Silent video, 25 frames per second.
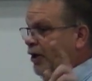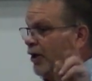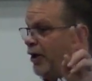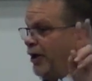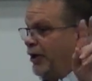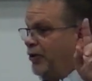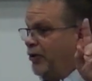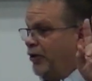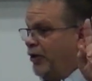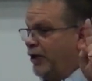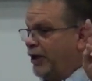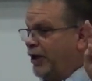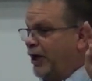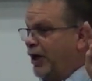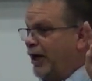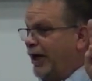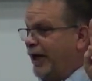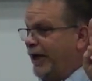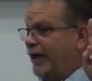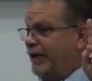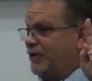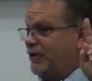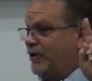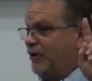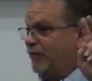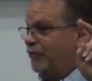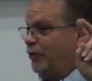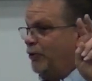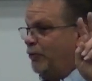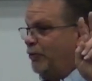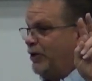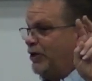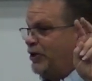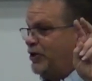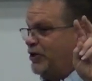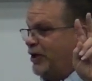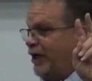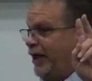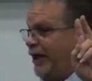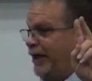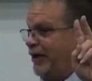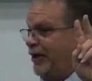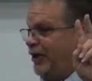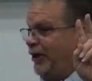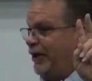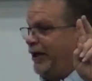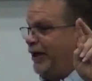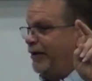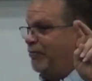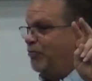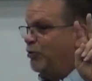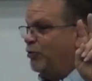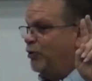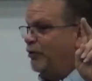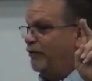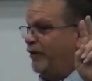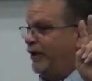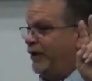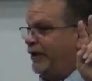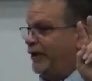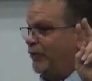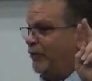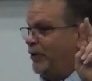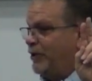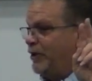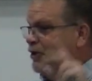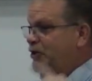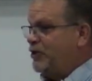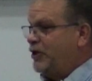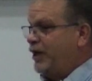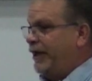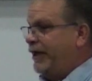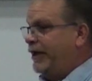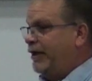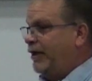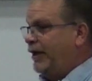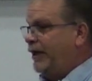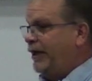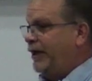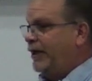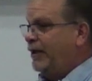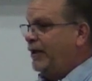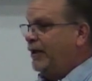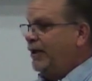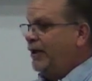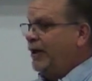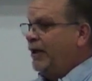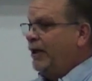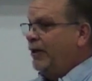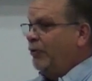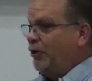under the guise of the recycling, improving the recycling,